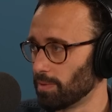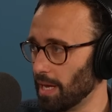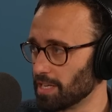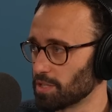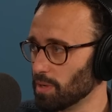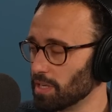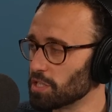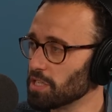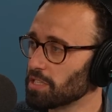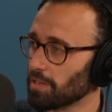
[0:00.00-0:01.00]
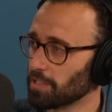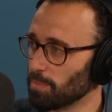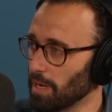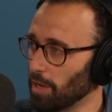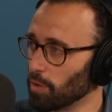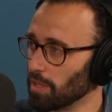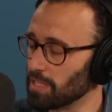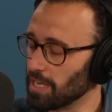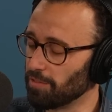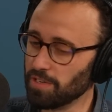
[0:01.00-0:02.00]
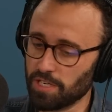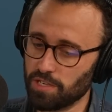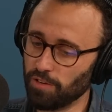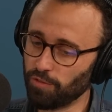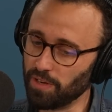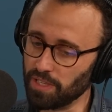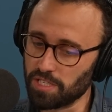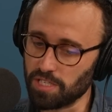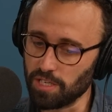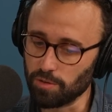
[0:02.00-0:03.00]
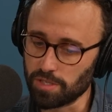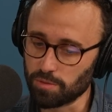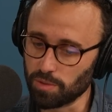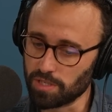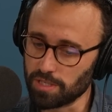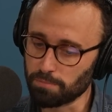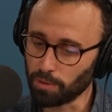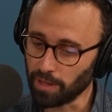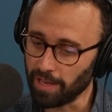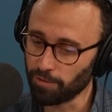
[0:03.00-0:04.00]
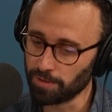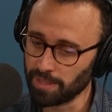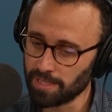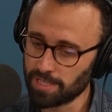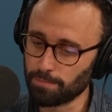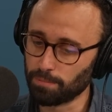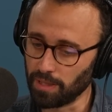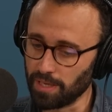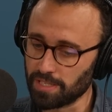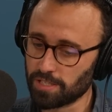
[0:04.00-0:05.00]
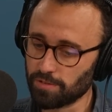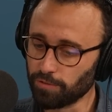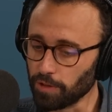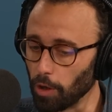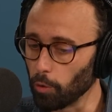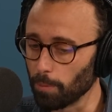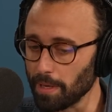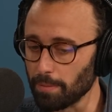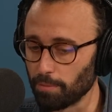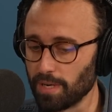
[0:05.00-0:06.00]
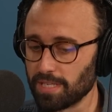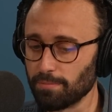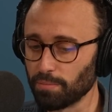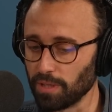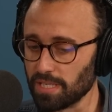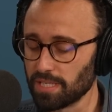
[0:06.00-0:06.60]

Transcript: last week, and she talked about a definition of fun that she uses, which is playfulness plus flow or being present plus